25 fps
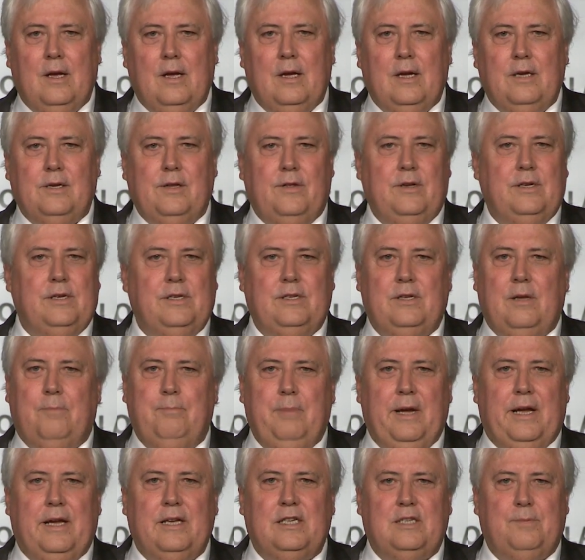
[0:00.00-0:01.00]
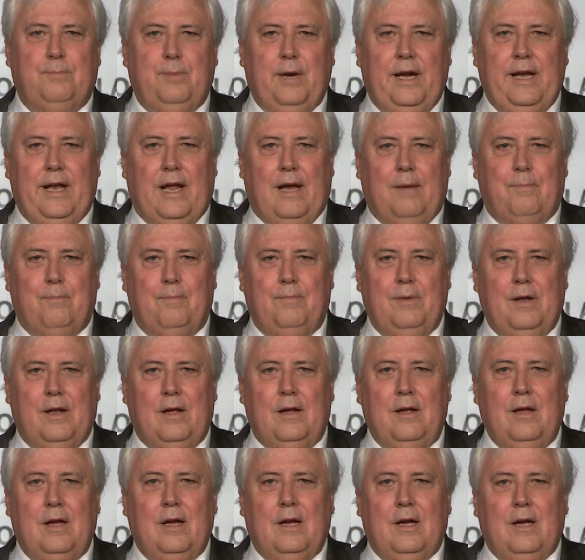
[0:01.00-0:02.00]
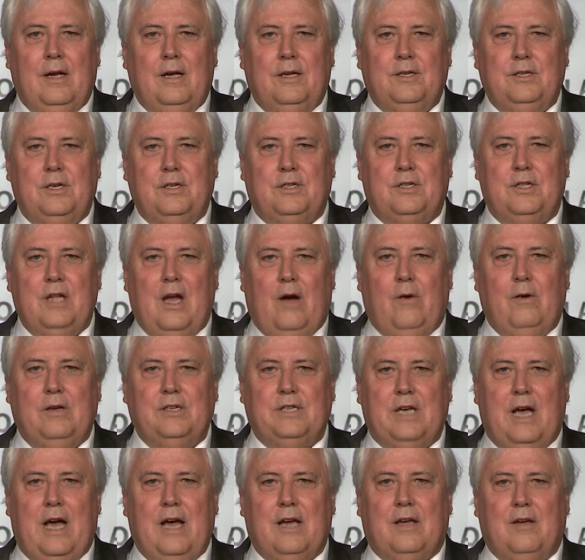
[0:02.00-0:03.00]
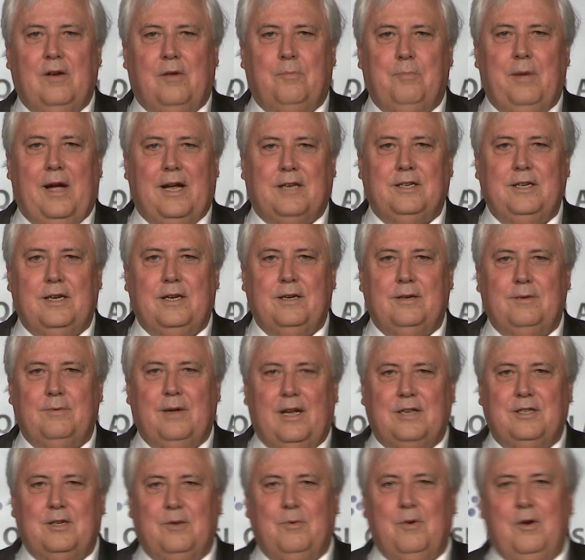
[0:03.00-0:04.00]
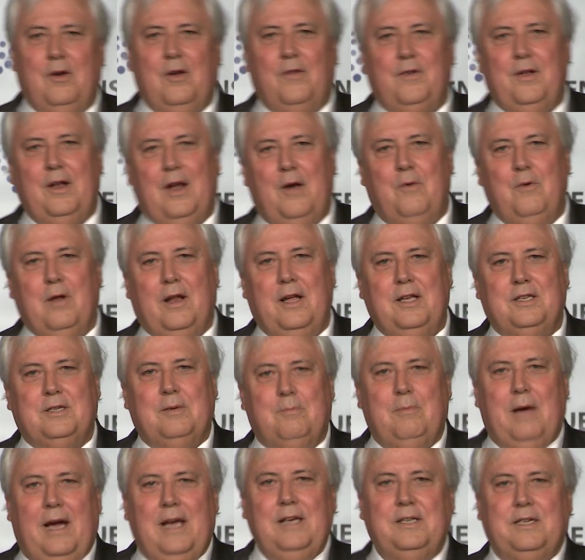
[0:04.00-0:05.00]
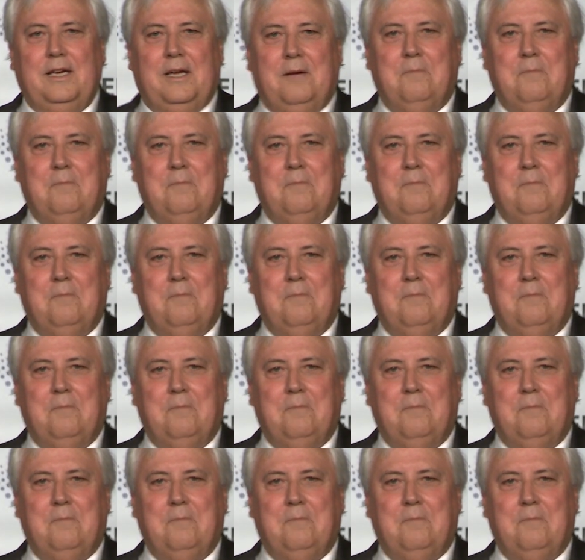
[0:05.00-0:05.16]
So this is the biggest beat up, you know, since Noah's Ark got back to Earth. You know, really, it's amazing